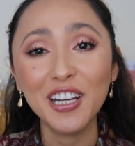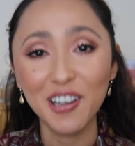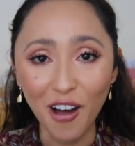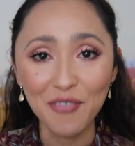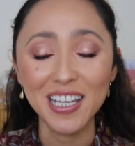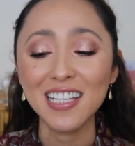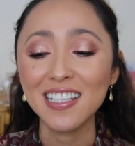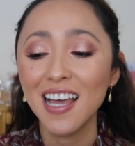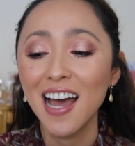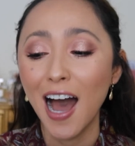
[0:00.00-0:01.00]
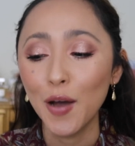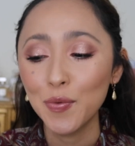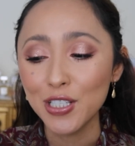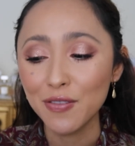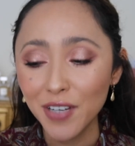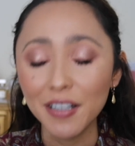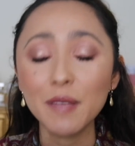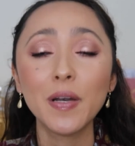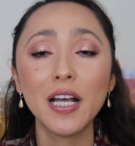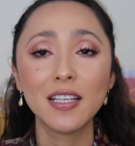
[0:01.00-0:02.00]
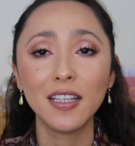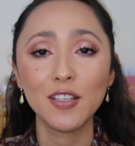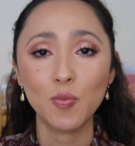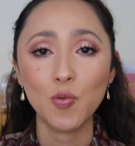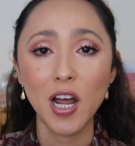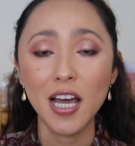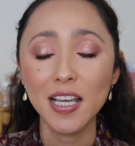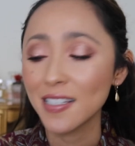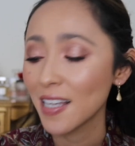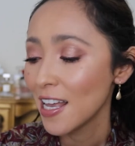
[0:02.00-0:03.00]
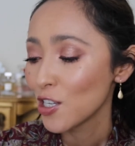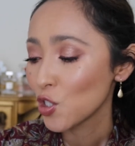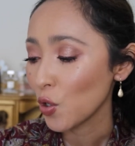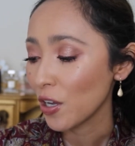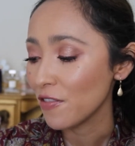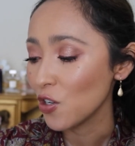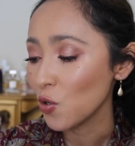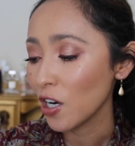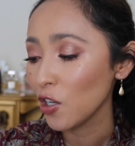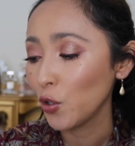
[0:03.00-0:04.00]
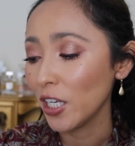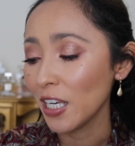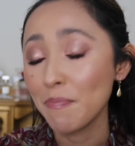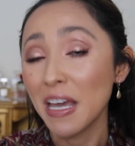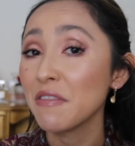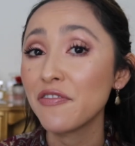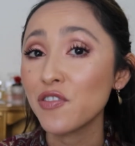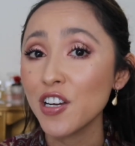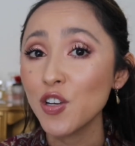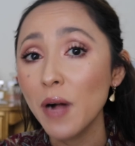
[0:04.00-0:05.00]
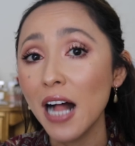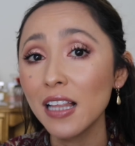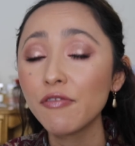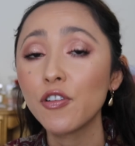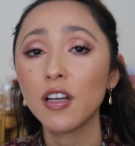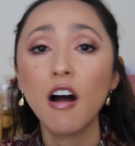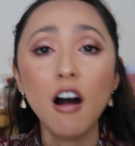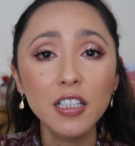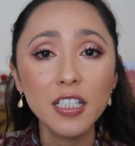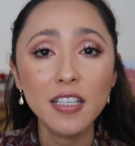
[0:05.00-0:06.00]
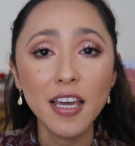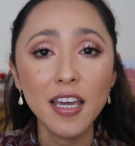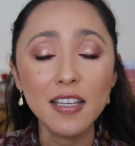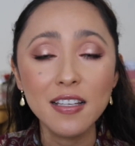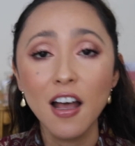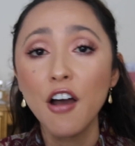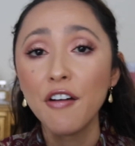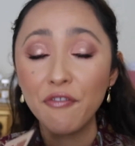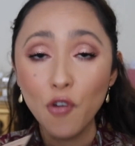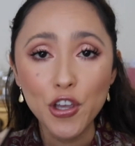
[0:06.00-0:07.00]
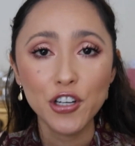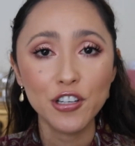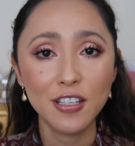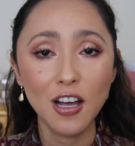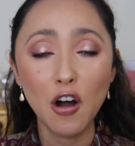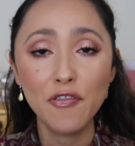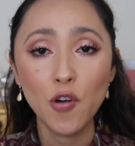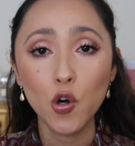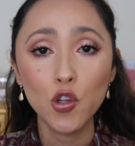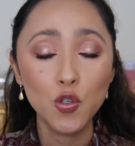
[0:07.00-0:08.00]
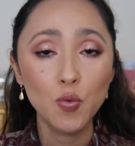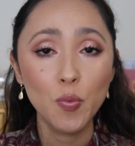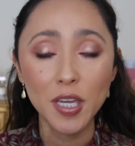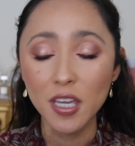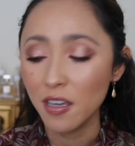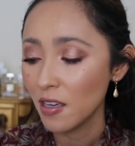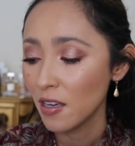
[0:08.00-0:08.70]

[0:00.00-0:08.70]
love it. I was very pleasantly surprised. So if you are looking maybe for a new palette for the holidays, for yourself, or to be